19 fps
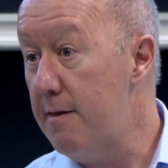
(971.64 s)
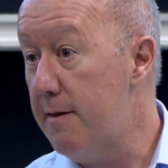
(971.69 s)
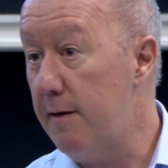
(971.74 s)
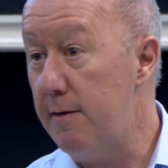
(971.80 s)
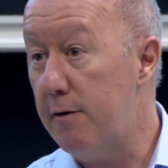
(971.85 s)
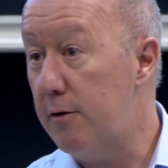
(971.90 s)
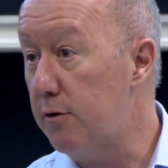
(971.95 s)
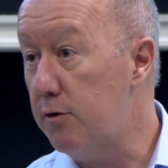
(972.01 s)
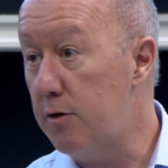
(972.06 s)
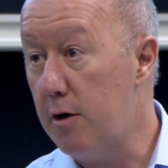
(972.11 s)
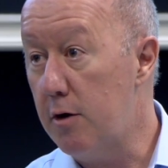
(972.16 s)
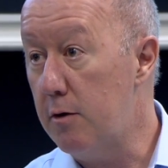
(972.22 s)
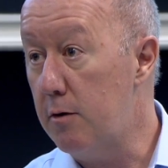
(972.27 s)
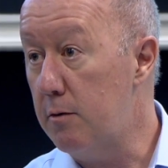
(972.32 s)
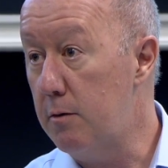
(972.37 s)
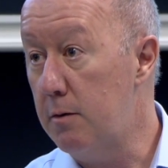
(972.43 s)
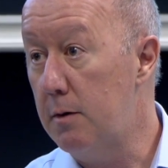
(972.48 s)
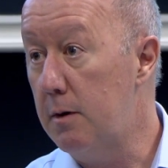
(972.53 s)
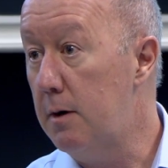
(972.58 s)
then there's
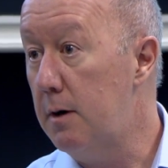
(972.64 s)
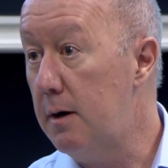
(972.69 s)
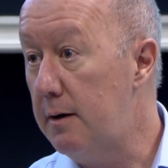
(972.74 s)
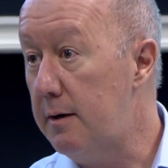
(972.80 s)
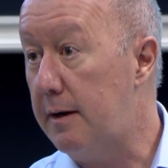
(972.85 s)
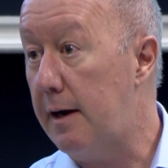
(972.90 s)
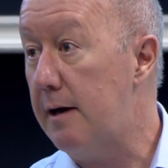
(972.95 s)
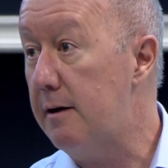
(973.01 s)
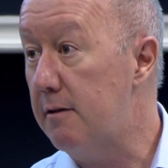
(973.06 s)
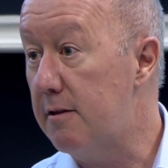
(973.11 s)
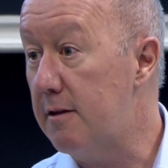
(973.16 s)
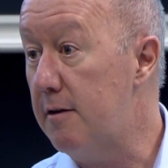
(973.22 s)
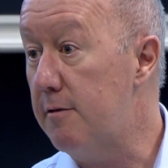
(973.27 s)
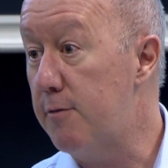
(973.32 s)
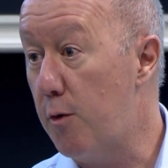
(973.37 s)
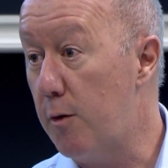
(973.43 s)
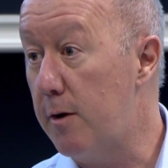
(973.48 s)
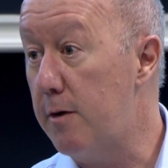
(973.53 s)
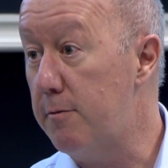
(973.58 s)
no tendency
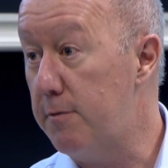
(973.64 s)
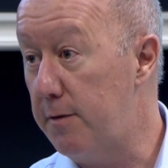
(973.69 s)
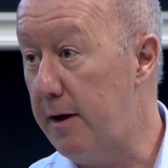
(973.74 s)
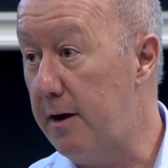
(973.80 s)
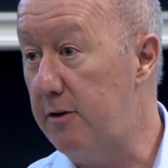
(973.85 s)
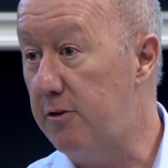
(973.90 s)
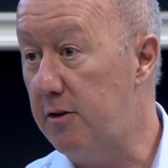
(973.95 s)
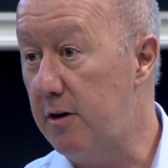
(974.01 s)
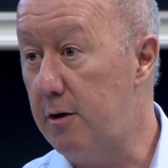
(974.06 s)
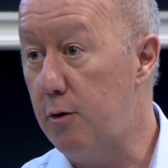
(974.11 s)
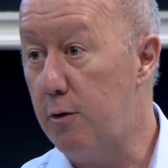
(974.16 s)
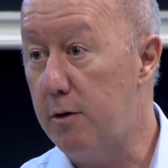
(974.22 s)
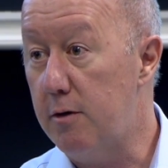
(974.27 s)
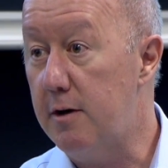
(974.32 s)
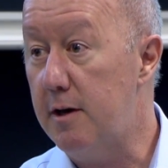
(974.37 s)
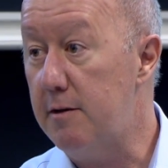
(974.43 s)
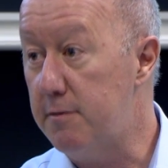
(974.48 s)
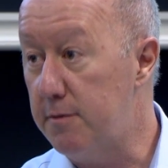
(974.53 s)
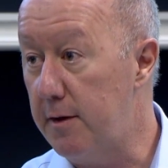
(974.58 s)
for inflation or
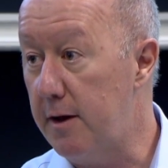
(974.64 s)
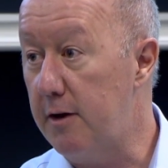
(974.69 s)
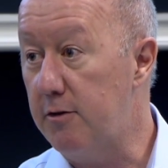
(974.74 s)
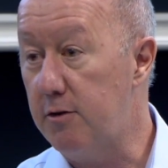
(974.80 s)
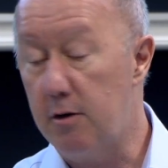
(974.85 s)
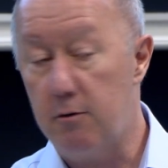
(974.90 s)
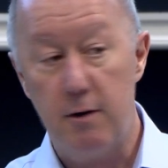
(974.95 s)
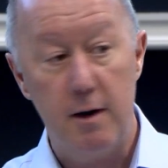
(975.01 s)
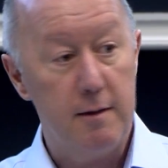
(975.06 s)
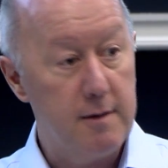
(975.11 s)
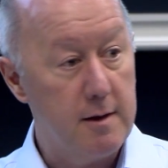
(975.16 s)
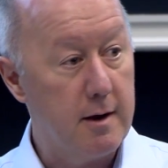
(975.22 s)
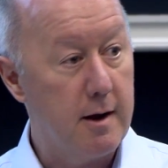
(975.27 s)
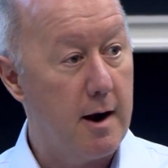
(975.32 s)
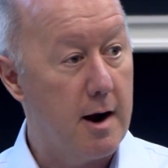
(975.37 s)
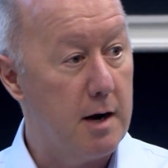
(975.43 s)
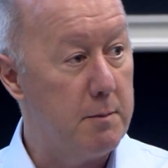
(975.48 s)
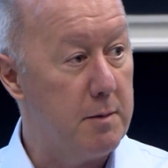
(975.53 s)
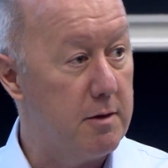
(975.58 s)
deflation, right? The
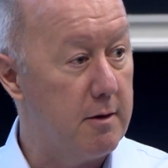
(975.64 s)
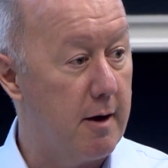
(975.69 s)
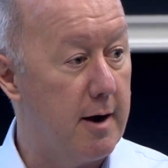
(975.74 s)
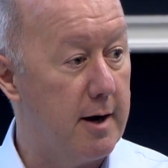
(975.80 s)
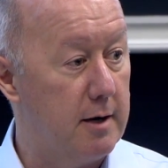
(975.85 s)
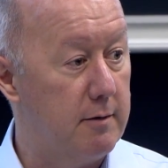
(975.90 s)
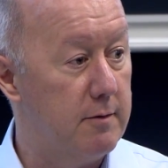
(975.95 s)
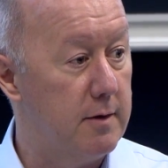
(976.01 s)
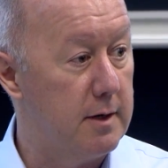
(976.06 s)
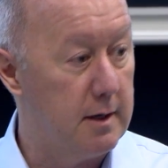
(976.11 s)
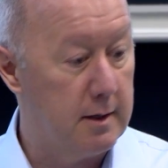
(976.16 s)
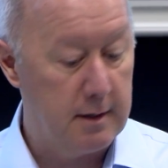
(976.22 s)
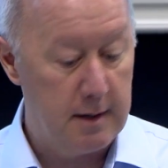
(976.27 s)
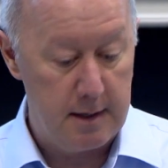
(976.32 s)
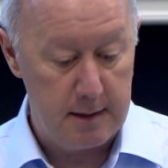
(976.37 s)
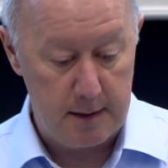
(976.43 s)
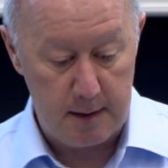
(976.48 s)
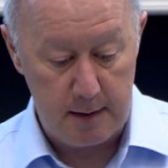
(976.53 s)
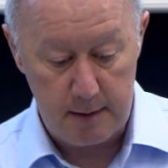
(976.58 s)
economy's kind of in a,
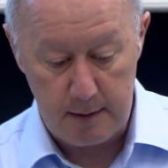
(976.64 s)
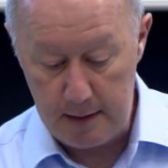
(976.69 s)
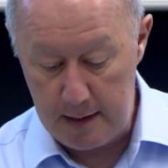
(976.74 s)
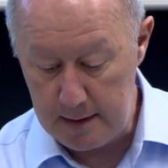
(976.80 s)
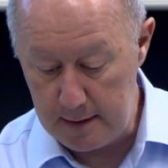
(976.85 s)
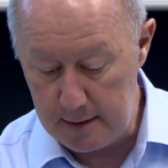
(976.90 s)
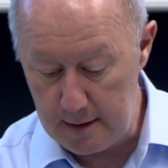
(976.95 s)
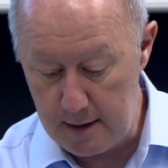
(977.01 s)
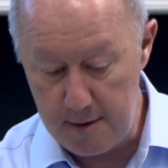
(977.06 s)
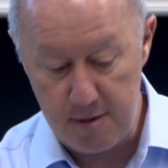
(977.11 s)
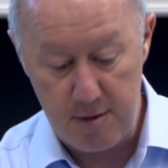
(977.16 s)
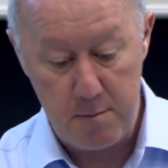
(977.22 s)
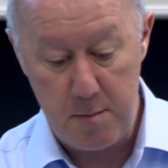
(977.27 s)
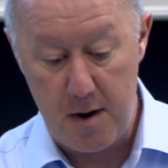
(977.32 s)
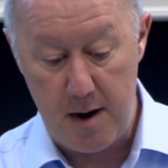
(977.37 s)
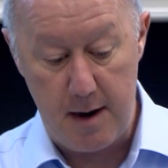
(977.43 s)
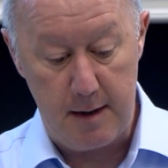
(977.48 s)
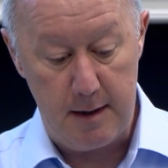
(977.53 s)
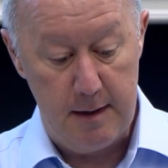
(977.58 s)
in a, in a nice
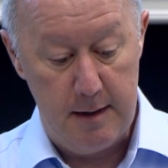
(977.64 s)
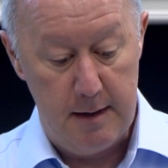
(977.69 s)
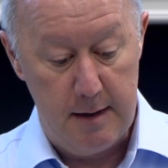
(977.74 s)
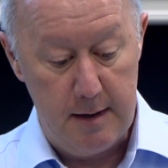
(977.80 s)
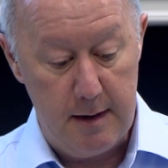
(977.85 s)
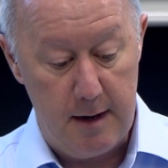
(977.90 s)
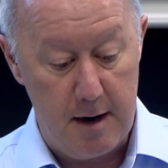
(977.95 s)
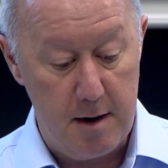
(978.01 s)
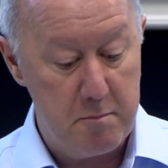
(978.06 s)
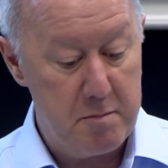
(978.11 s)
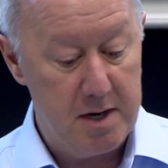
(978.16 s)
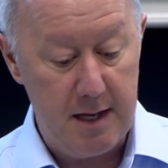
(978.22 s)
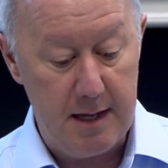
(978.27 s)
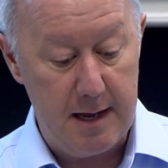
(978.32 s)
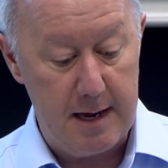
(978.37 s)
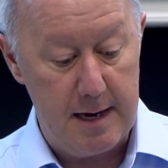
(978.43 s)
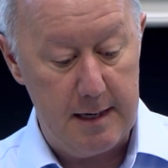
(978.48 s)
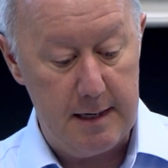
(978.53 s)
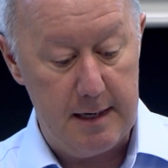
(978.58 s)
spot. Um, but
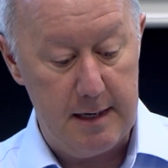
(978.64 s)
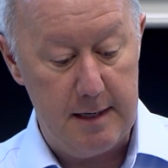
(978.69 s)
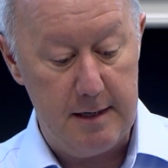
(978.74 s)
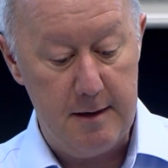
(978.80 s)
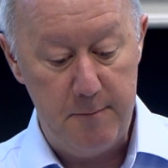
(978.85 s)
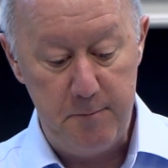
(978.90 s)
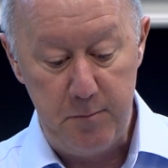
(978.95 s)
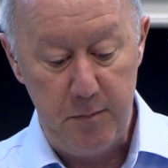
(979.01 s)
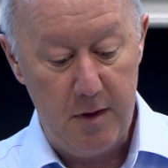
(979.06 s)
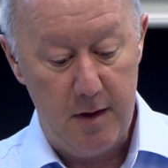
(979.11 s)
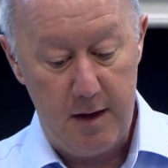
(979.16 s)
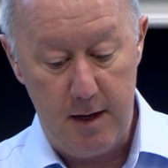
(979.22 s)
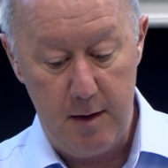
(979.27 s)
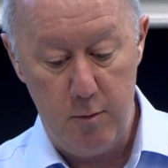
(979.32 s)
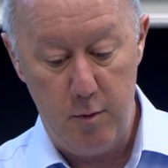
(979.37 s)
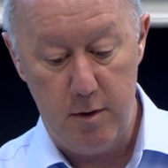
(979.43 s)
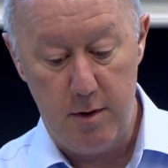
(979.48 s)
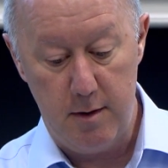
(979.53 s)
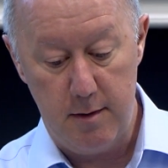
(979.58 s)
again, he, he
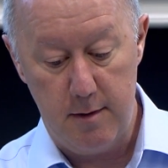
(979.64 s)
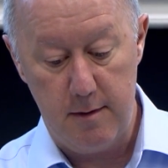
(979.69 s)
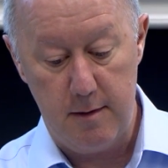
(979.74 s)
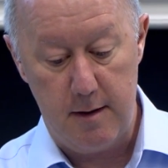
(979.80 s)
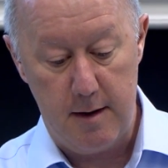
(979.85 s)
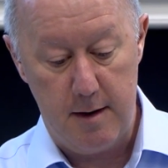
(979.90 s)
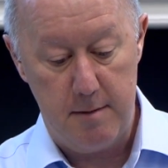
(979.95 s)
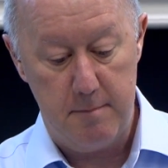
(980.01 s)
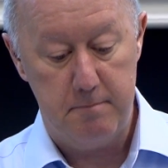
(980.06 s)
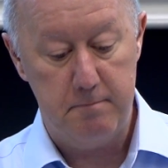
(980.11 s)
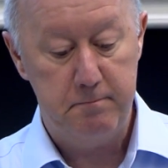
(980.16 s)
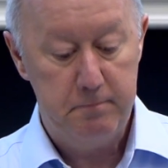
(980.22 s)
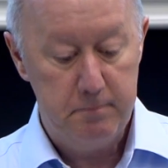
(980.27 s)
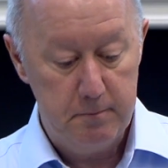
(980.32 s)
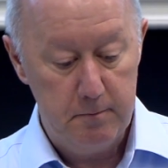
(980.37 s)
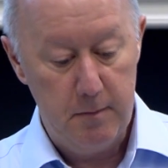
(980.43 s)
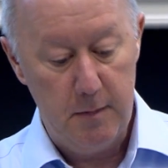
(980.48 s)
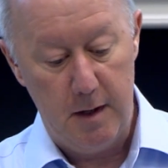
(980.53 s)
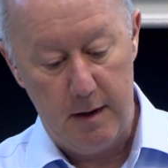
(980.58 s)
was um,
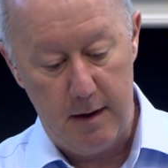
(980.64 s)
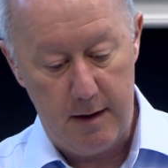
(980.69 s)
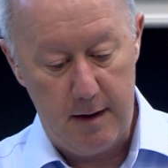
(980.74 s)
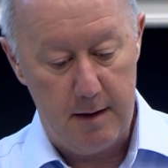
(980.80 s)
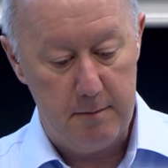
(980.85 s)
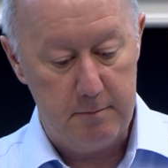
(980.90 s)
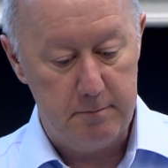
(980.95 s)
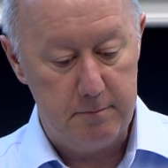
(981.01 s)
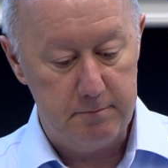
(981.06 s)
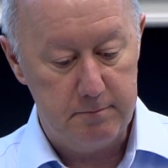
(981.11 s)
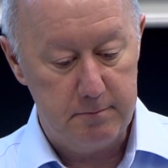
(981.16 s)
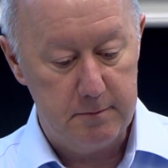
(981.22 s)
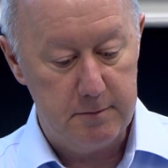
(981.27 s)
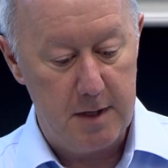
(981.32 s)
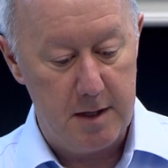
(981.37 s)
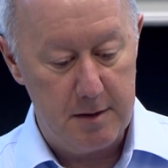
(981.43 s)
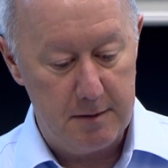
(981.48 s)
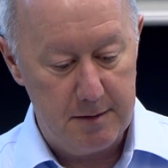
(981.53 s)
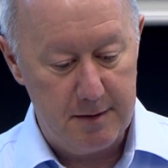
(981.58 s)
um,
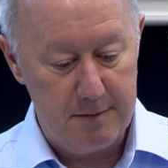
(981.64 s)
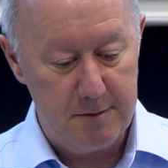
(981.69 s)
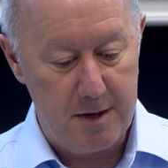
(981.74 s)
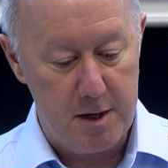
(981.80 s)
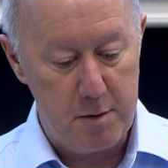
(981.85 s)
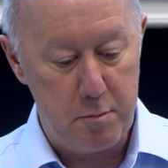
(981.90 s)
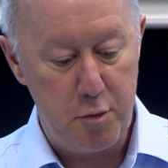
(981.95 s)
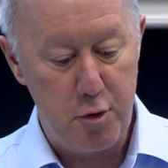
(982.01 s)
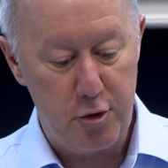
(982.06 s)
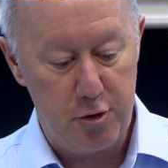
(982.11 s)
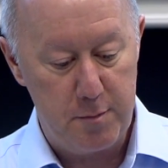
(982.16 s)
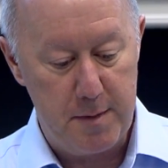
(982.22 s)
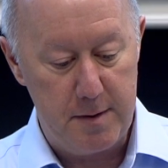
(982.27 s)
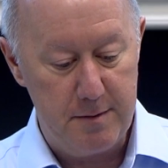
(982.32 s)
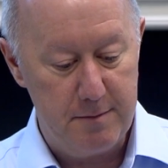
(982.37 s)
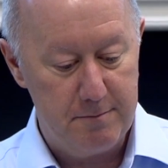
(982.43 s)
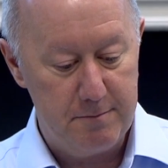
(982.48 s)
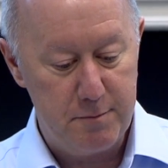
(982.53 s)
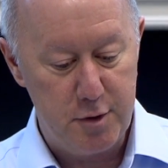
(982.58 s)
he kind of pushed,
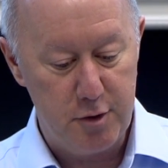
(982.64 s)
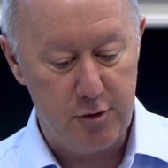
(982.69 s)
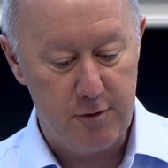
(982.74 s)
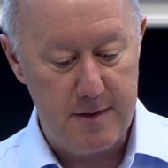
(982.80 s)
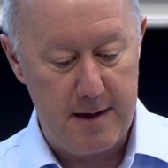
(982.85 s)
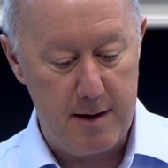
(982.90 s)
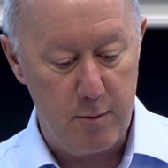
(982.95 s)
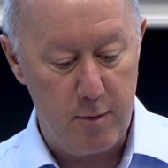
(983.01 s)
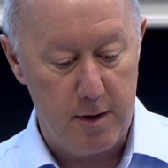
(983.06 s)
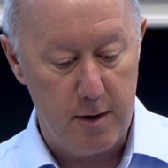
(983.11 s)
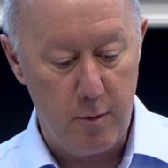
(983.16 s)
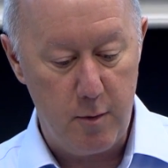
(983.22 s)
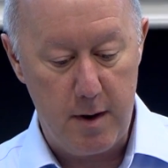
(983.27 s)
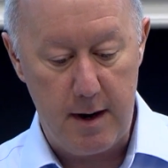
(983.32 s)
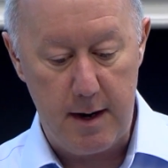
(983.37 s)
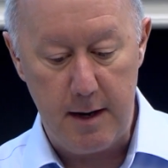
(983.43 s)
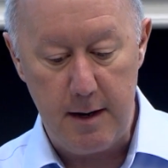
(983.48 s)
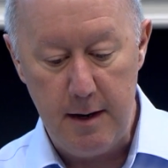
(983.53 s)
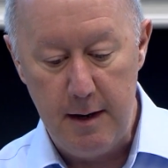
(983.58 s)
pushed that one
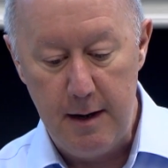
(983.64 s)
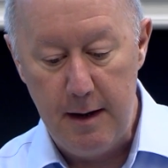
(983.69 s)
away.